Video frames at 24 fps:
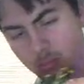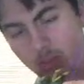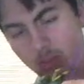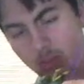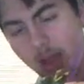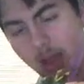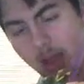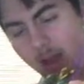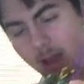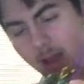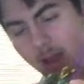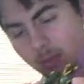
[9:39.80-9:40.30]

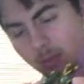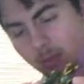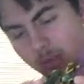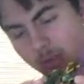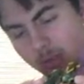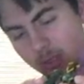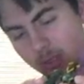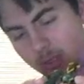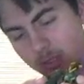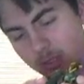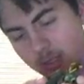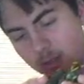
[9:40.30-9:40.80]
I don't
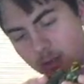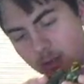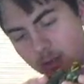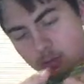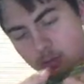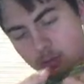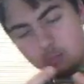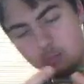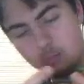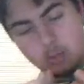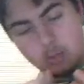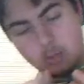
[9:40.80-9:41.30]

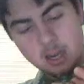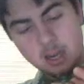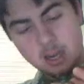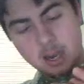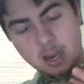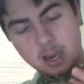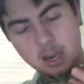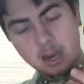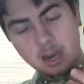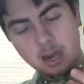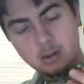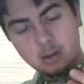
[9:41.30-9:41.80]

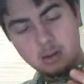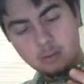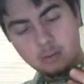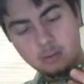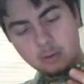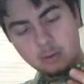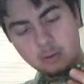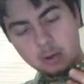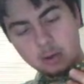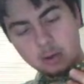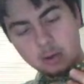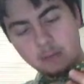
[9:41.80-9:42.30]

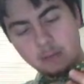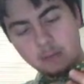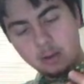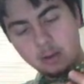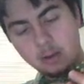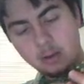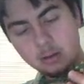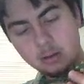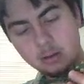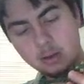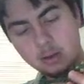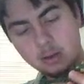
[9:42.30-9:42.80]
know if I'll
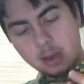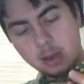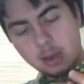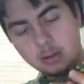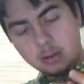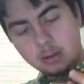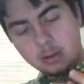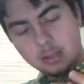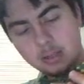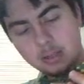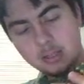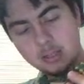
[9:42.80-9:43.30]
either
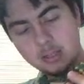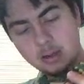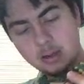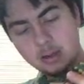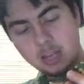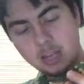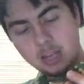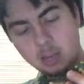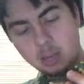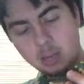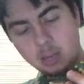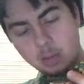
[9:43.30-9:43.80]
consider
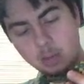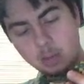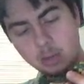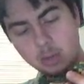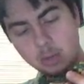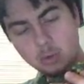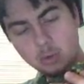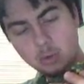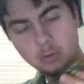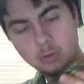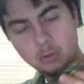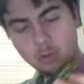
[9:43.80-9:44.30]
him a
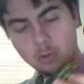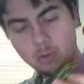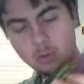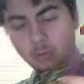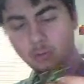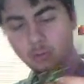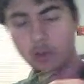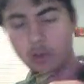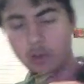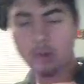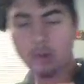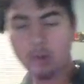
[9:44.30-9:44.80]
universe
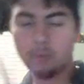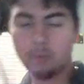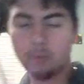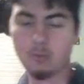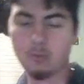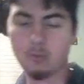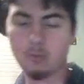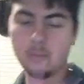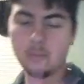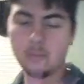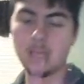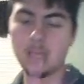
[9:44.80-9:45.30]
figure for
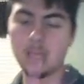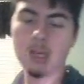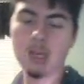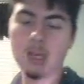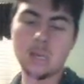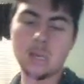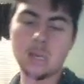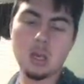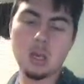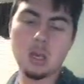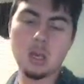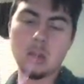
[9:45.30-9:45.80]
me,
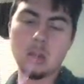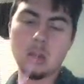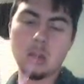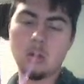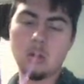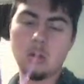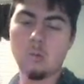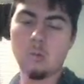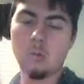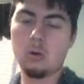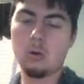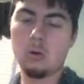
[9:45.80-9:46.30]

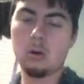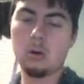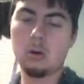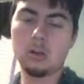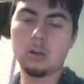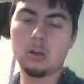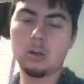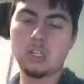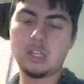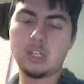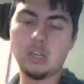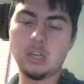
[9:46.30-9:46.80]
or
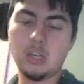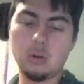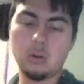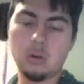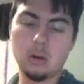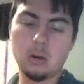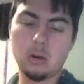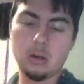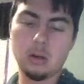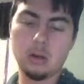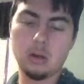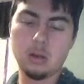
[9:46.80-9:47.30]
Cheetor
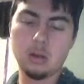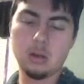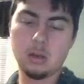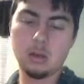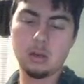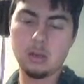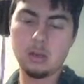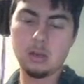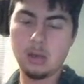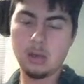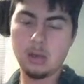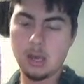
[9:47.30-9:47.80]

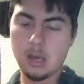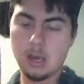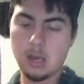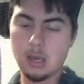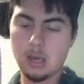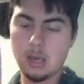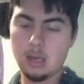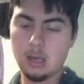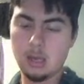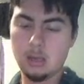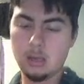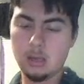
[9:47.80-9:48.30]

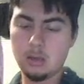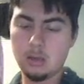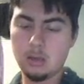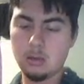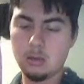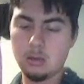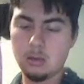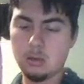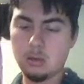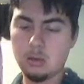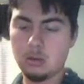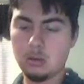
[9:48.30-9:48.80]
a
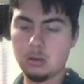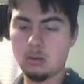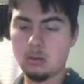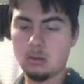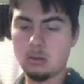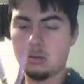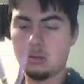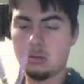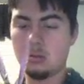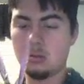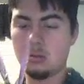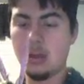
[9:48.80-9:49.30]

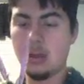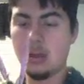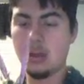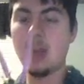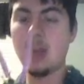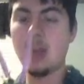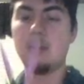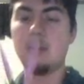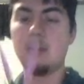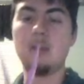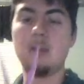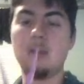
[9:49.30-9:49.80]

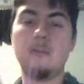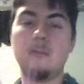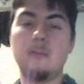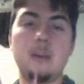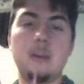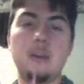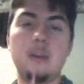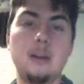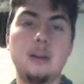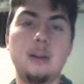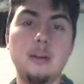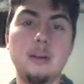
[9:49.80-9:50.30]
animated figure.